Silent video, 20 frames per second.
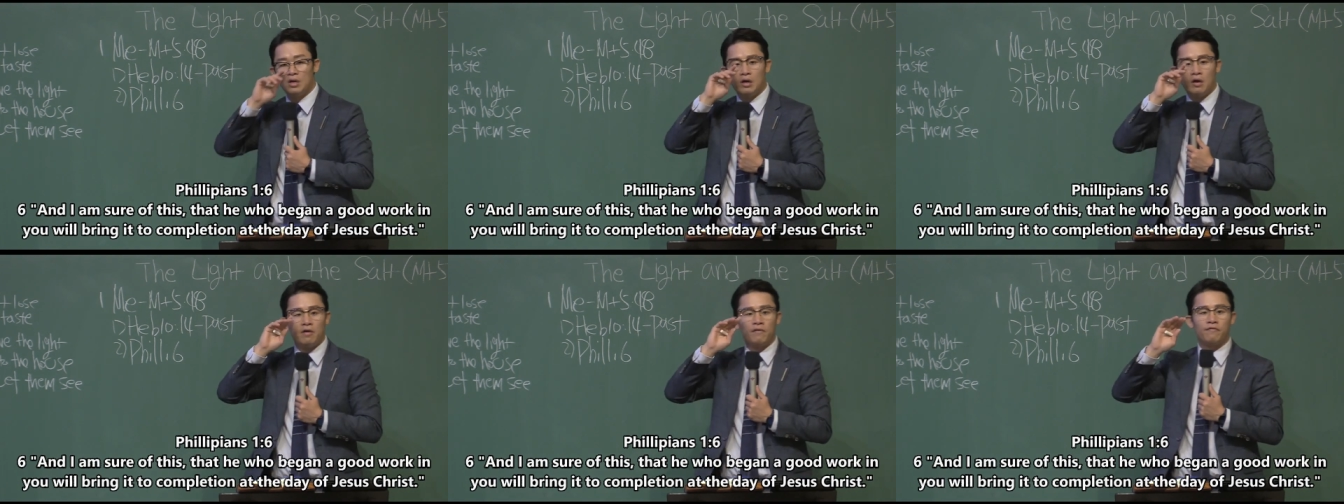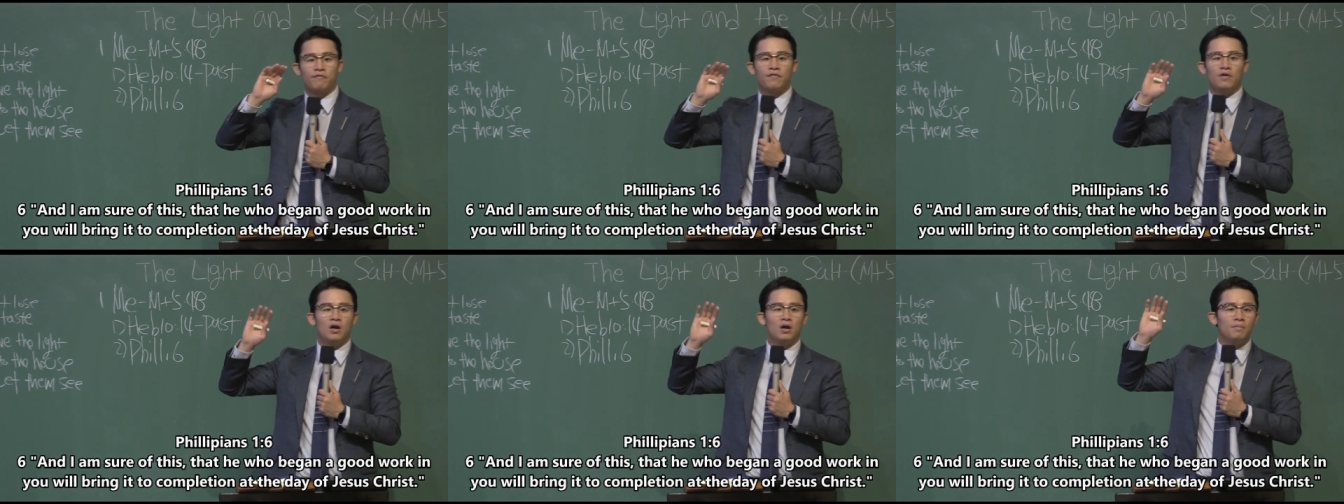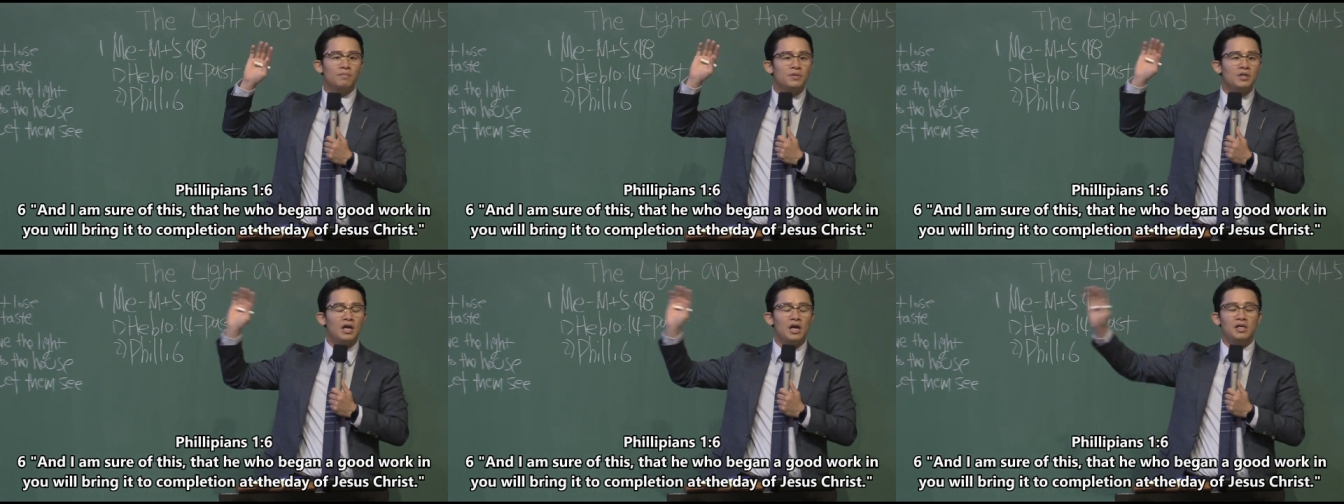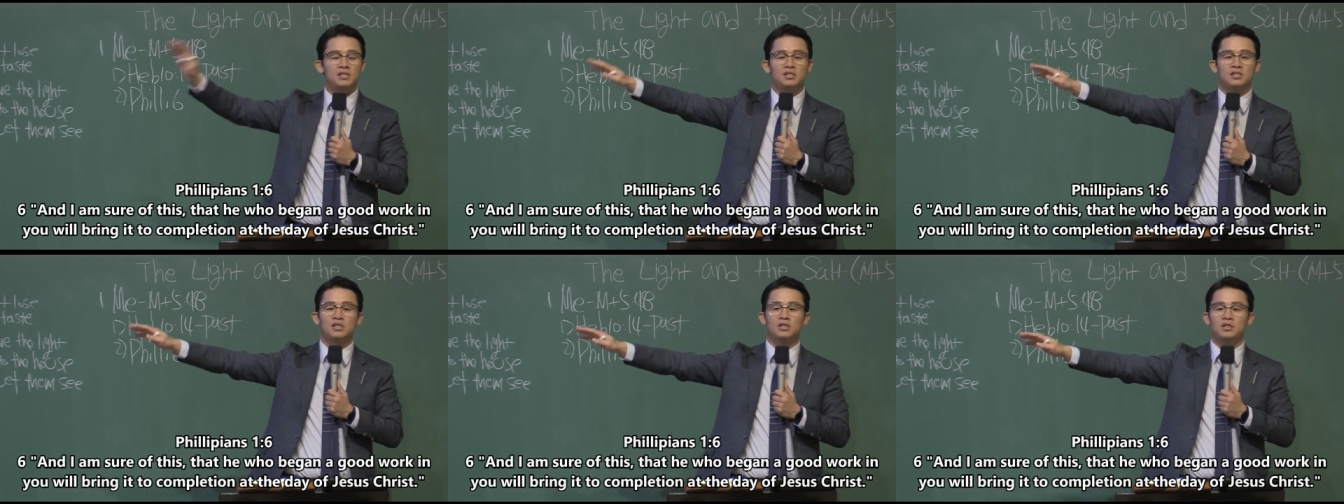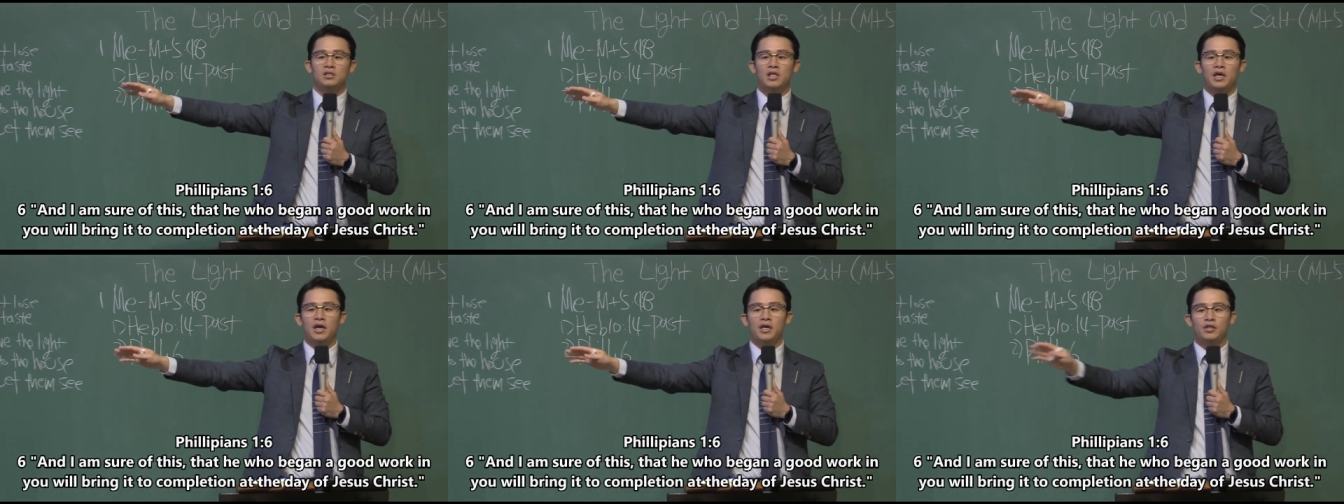from
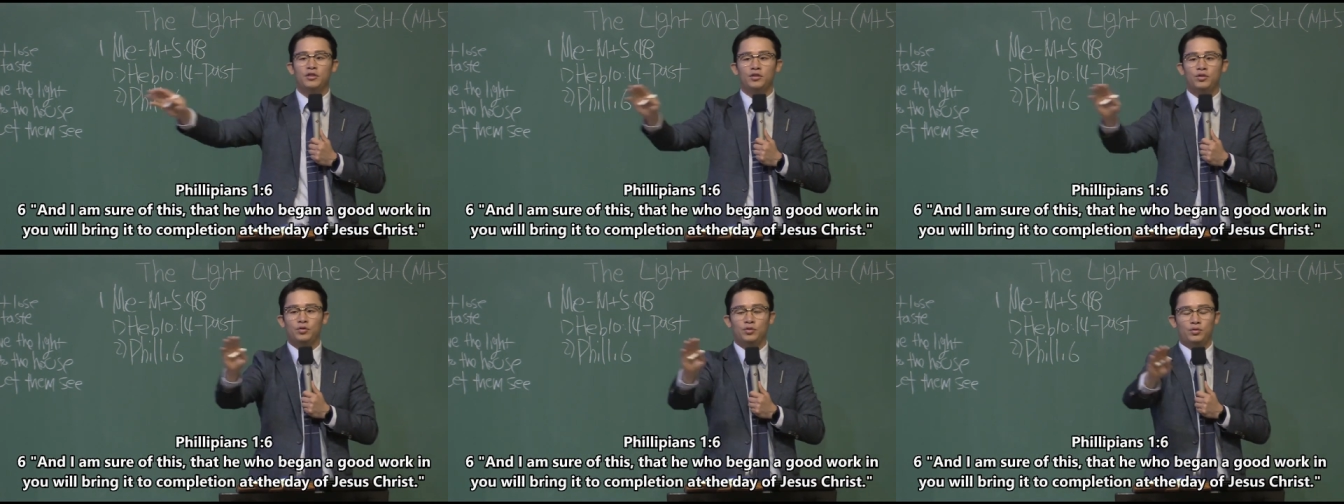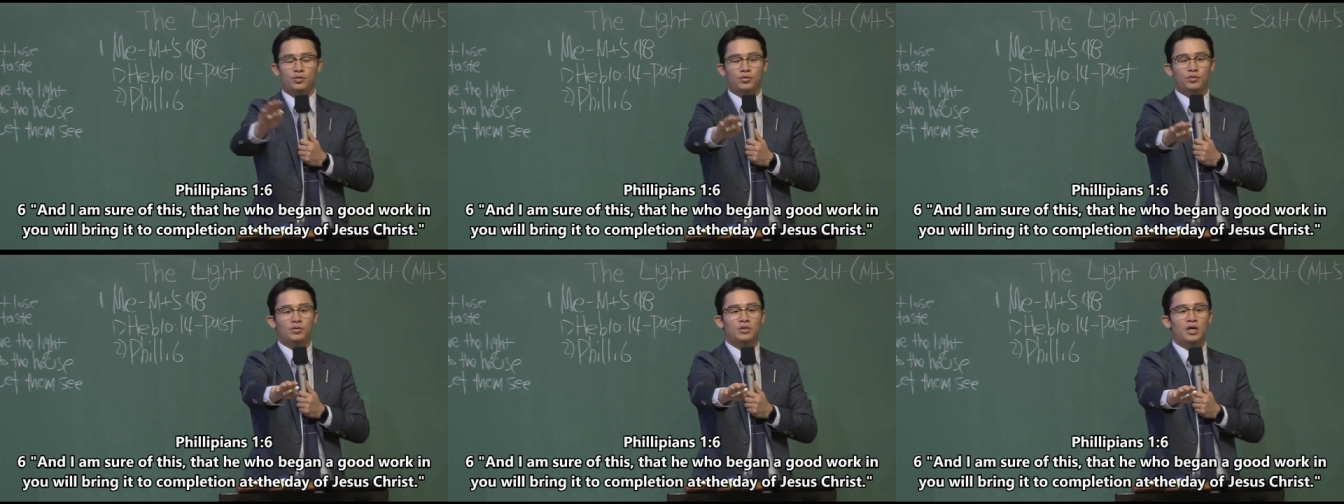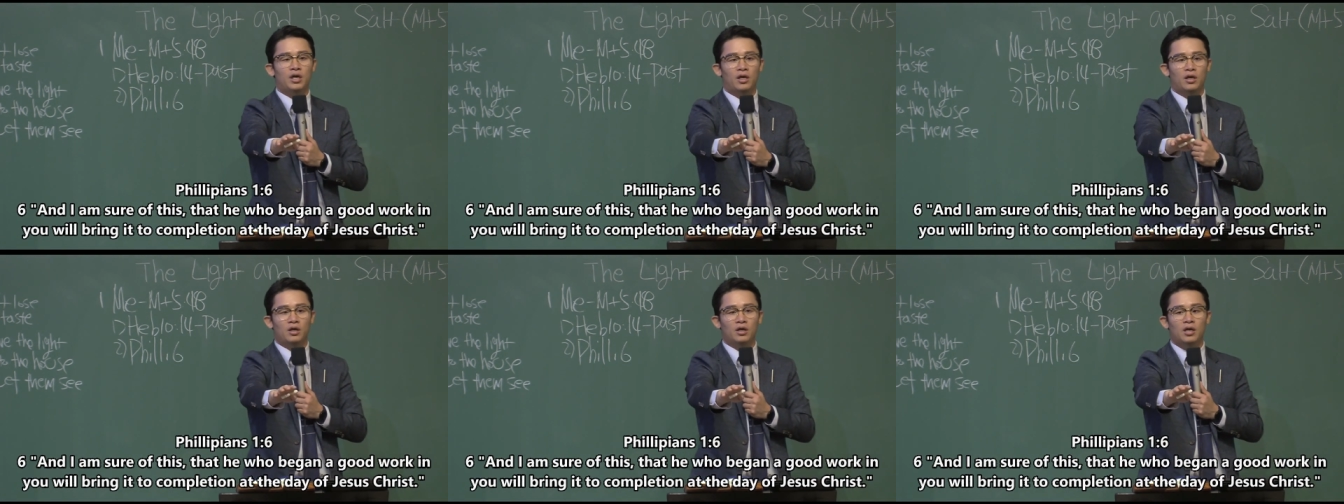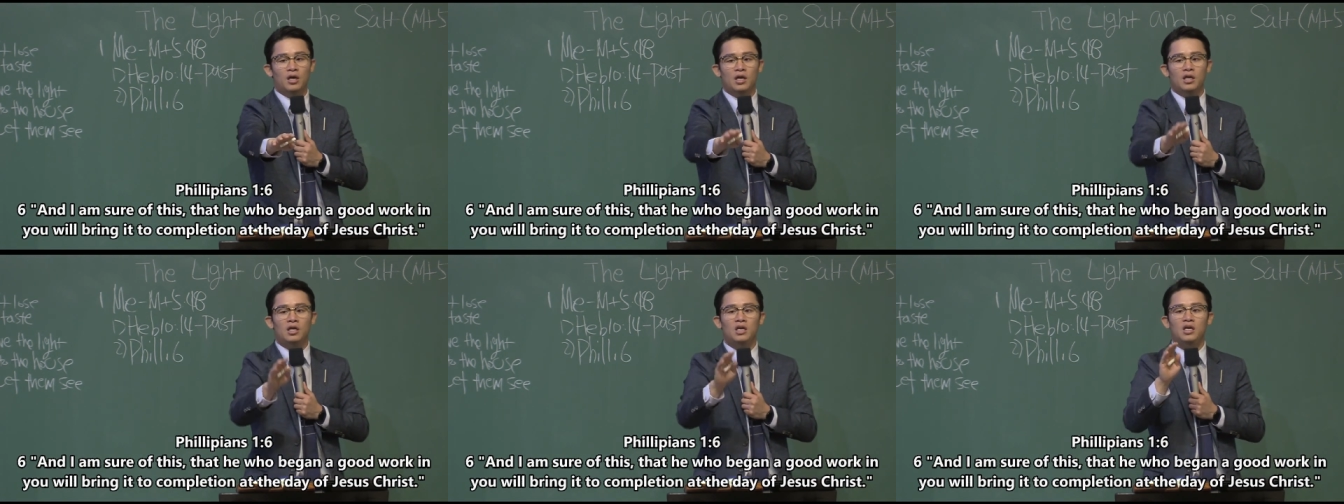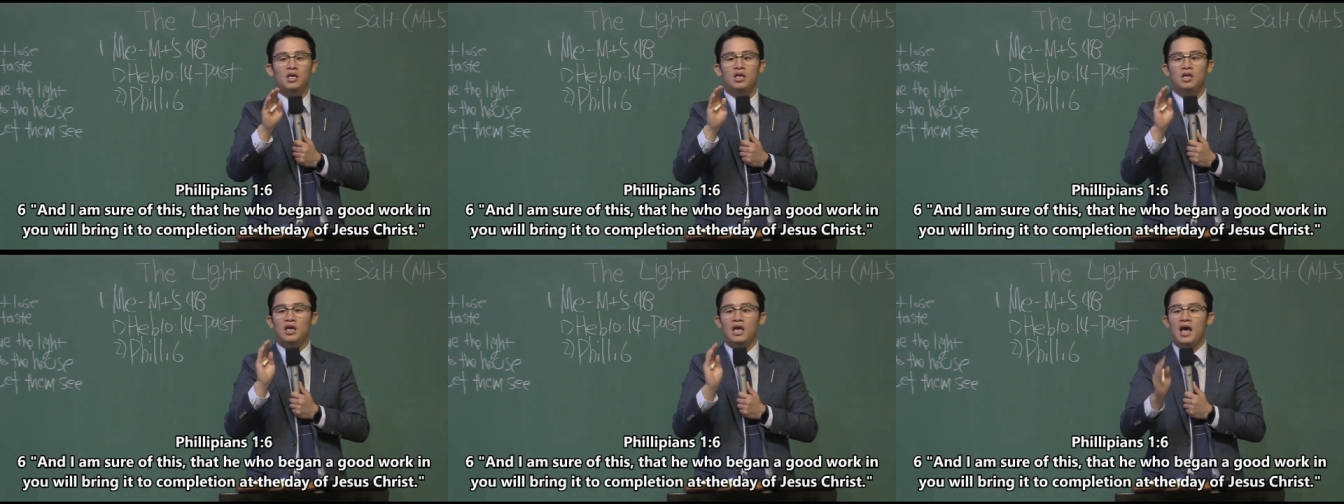yesterday to today,
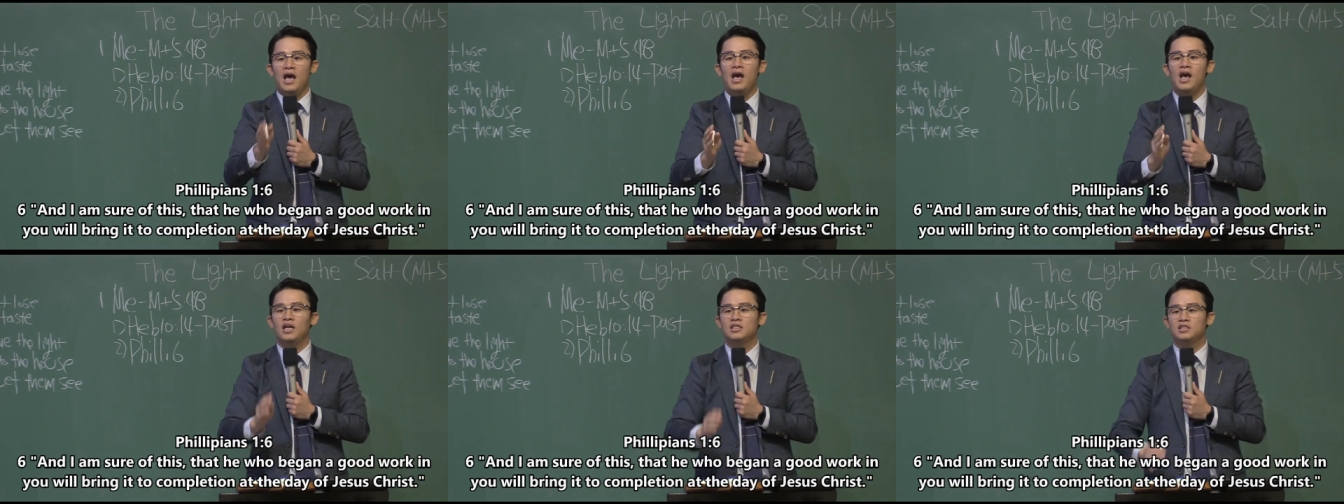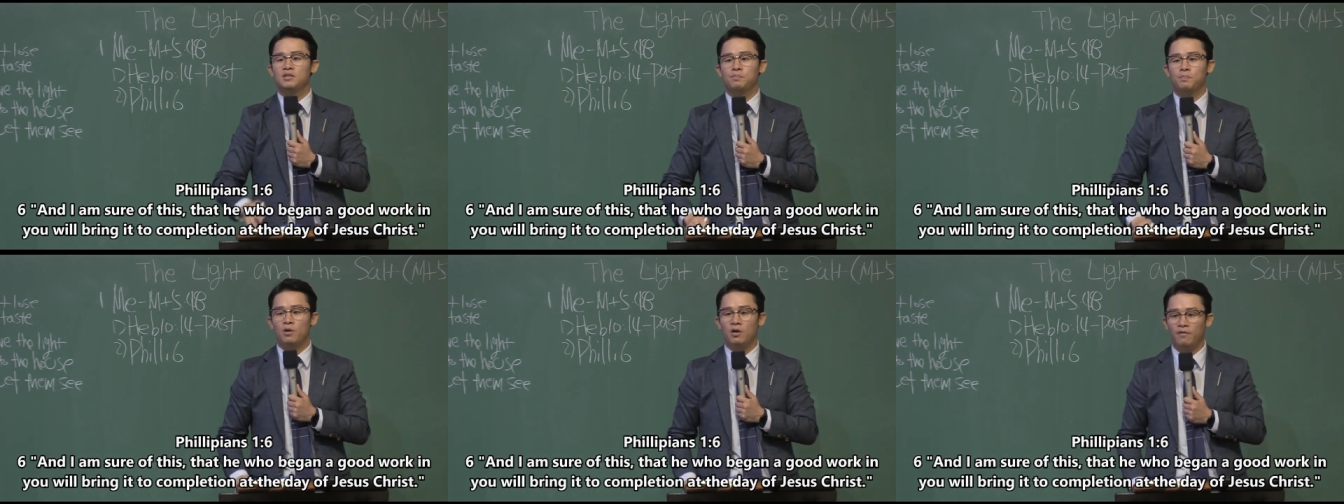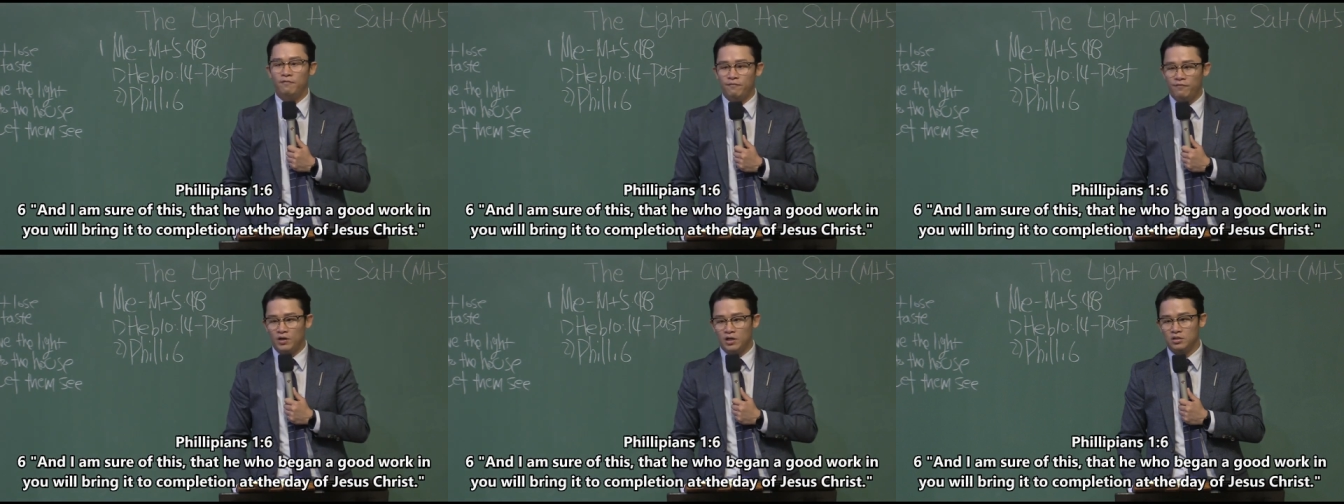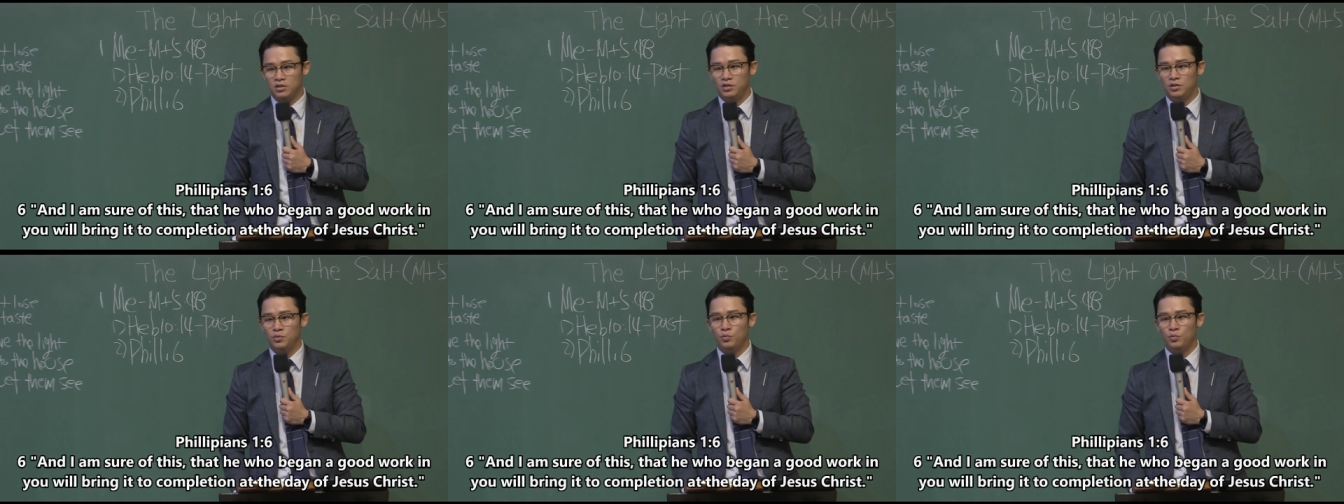He has perfected.